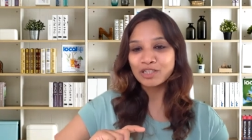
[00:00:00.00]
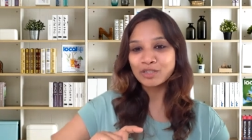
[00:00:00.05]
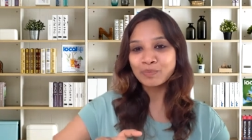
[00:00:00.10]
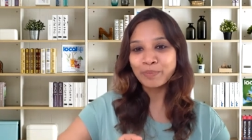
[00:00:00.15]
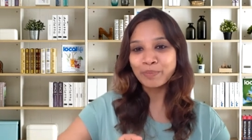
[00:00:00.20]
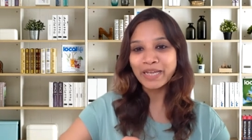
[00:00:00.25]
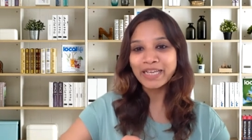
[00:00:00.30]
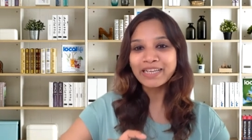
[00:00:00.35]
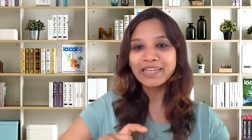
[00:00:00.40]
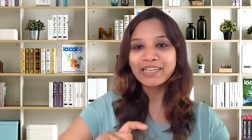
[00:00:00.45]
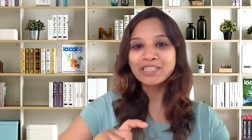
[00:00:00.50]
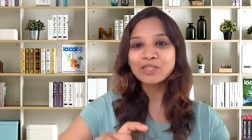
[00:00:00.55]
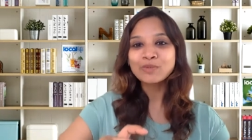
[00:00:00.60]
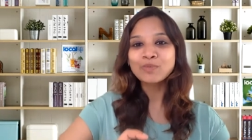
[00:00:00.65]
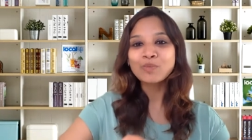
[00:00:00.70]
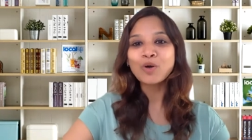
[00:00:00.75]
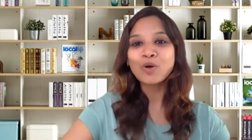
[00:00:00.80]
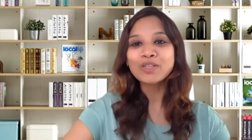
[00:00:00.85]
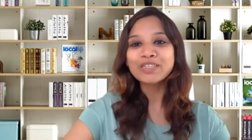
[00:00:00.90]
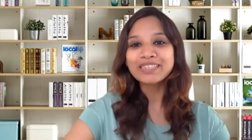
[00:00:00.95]
making
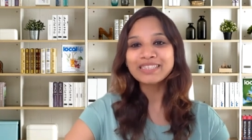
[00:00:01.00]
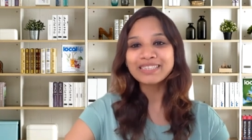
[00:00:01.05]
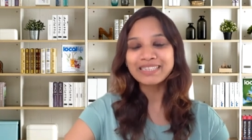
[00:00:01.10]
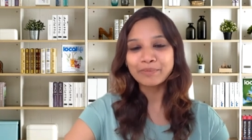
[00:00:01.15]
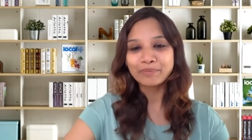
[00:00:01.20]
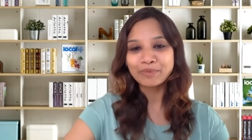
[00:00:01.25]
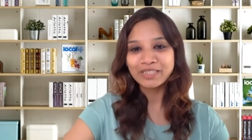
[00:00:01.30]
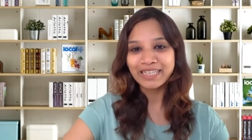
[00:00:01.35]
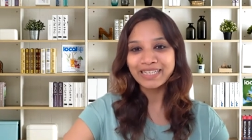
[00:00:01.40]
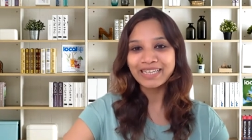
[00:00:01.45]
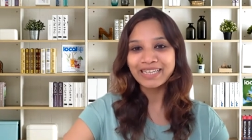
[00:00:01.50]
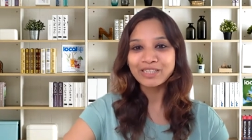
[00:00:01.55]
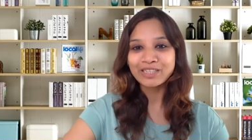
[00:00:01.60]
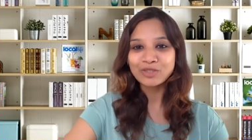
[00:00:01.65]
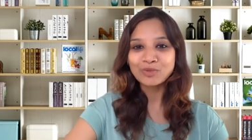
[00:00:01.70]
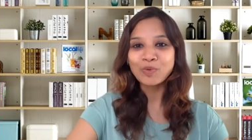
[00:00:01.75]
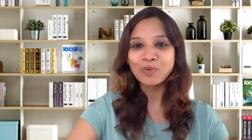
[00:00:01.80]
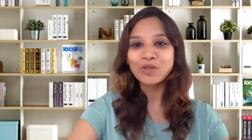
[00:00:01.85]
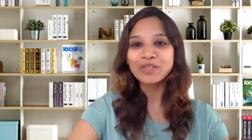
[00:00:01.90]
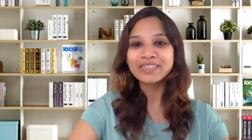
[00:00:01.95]
small steps, taking
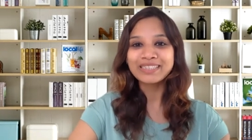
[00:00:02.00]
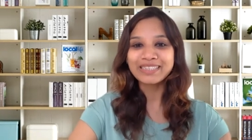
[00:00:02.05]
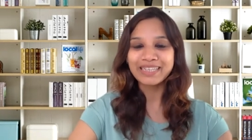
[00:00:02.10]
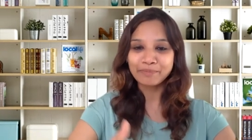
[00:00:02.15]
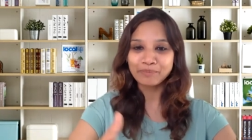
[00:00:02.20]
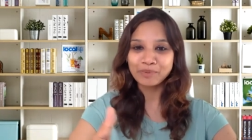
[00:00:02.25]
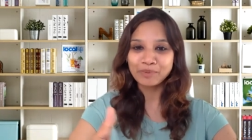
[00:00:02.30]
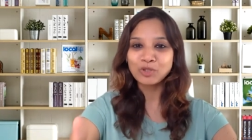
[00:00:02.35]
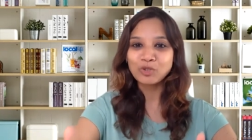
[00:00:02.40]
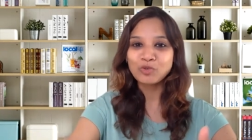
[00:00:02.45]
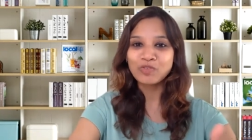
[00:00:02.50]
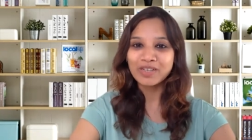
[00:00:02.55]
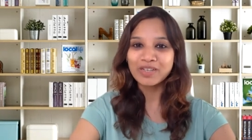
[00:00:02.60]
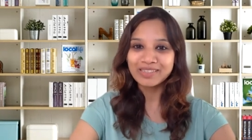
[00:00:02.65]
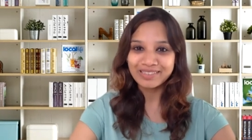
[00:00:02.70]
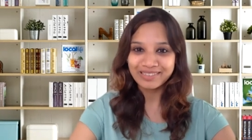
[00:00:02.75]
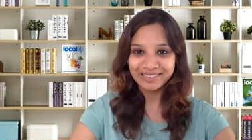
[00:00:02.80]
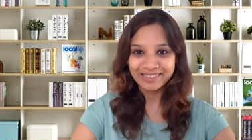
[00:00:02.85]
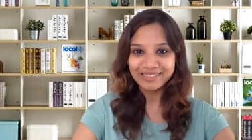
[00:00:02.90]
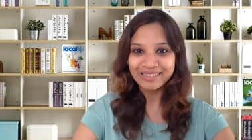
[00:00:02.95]
small steps
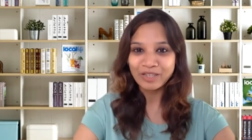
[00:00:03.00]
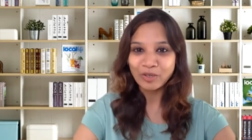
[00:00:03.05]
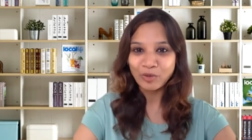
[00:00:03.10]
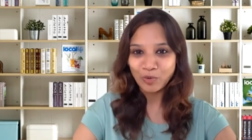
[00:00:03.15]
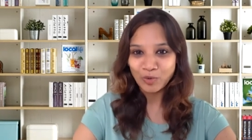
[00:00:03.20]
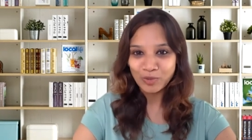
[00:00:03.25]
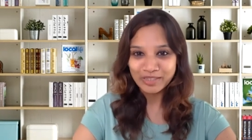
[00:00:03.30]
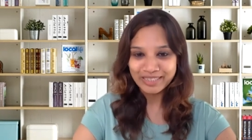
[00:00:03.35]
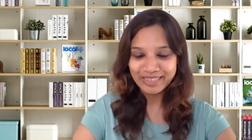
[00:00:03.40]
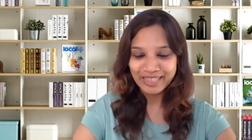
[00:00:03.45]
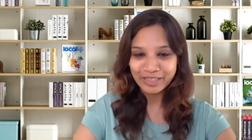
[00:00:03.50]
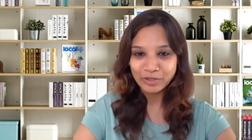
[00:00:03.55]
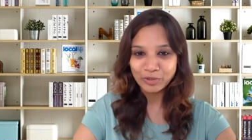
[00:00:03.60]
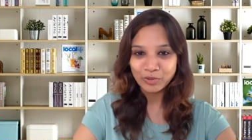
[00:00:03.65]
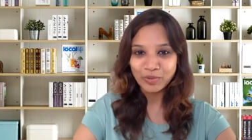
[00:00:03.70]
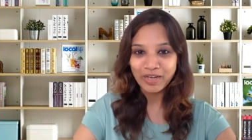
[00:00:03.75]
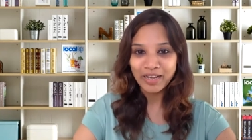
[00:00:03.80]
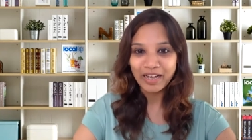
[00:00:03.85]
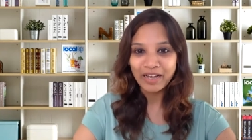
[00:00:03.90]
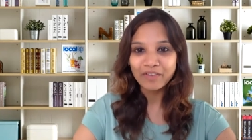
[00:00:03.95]
towards the goals that
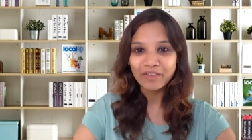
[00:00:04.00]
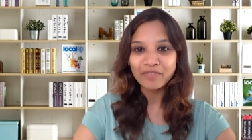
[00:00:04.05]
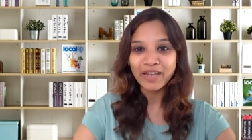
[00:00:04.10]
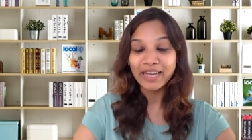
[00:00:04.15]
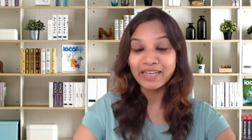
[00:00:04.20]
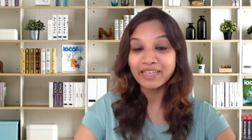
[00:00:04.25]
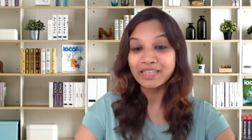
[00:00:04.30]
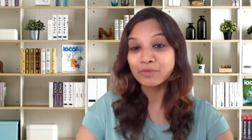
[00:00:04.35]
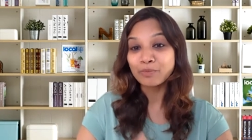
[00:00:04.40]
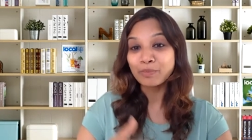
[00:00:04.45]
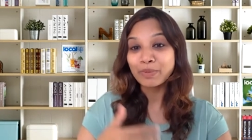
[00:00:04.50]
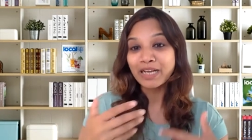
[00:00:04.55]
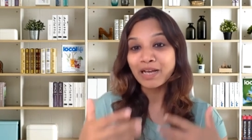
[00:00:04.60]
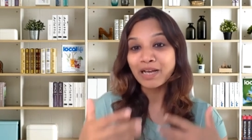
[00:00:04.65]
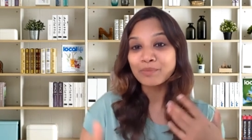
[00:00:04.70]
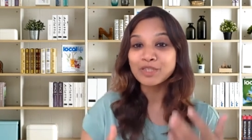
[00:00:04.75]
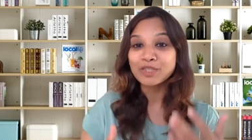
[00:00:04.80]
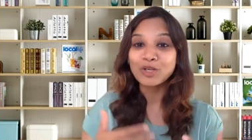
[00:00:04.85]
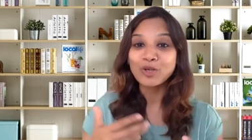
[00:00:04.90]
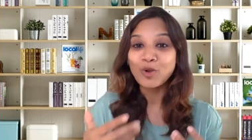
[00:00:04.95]
you have, and it
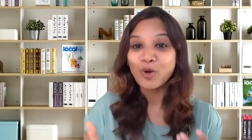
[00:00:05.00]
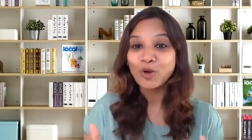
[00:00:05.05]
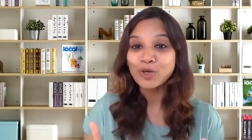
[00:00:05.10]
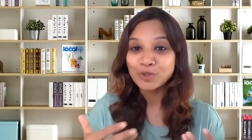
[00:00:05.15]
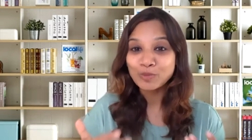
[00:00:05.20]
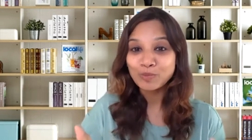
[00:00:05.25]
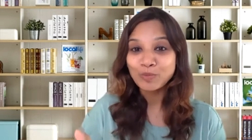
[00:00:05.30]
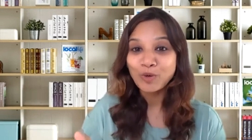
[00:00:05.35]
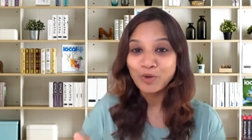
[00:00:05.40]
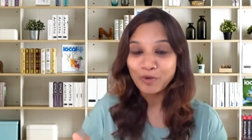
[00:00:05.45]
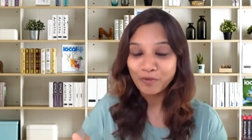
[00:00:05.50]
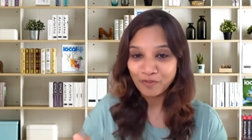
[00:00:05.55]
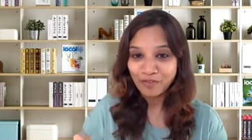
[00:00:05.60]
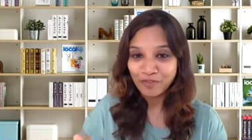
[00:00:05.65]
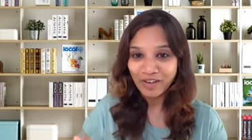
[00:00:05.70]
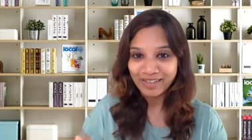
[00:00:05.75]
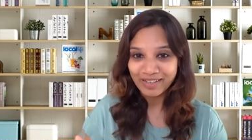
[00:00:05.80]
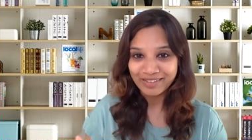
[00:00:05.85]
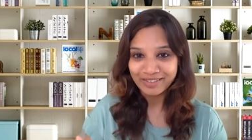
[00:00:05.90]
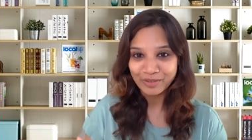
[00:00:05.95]
becomes a lot more
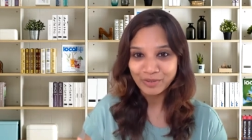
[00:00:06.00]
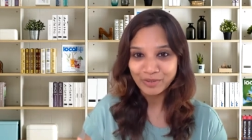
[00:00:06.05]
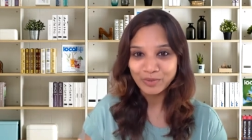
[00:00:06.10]
fun.